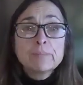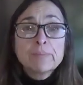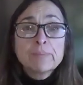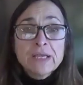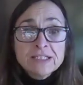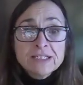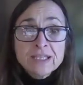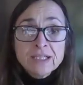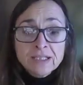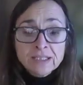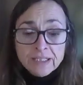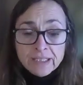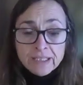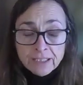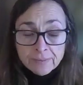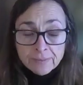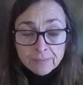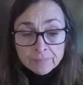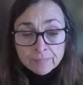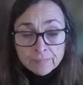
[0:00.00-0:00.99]

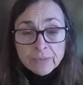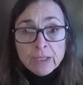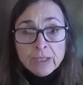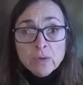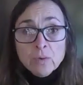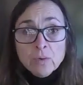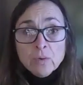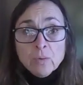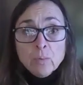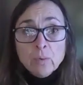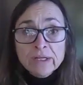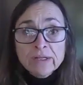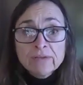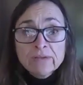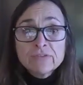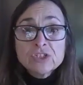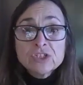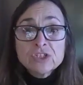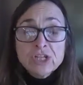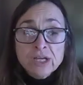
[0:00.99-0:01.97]
basically one
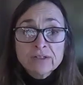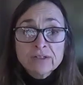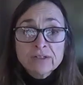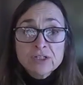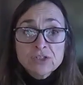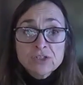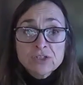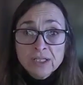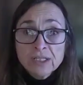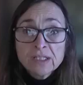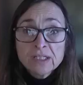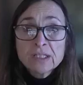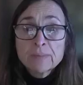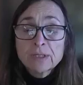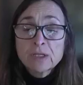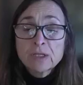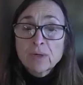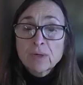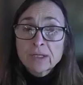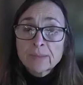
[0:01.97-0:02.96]
of the Child Care Study
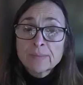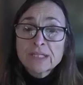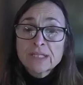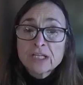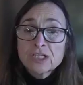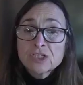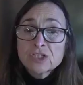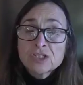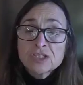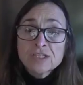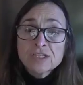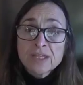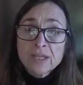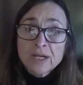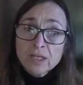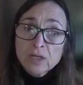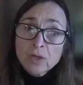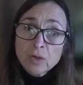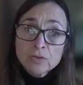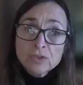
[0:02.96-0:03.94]
Committee recommendations that
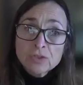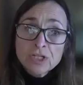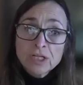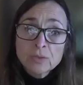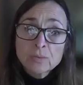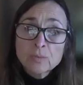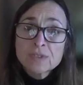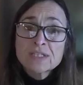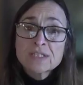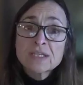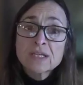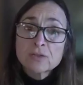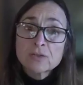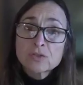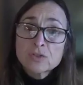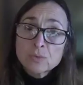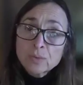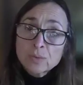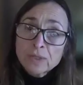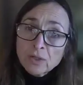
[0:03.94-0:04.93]
I co-chaired with Senator
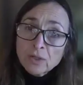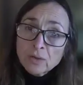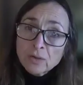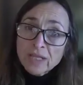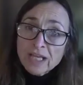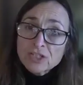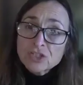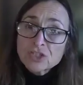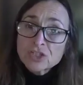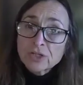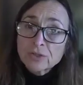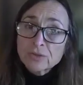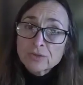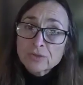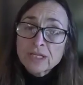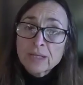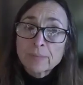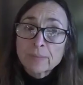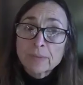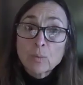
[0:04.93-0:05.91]
Serino last General
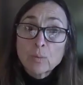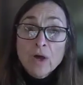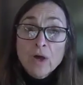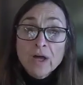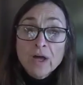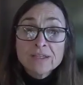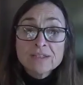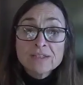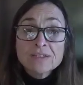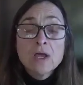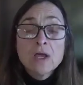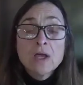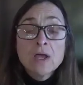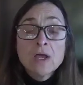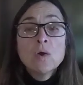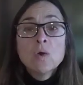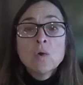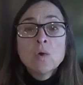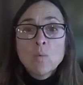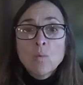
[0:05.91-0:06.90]
Assembly was,
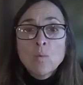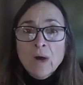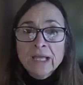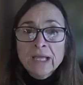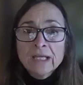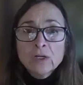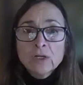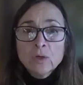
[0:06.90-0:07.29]
why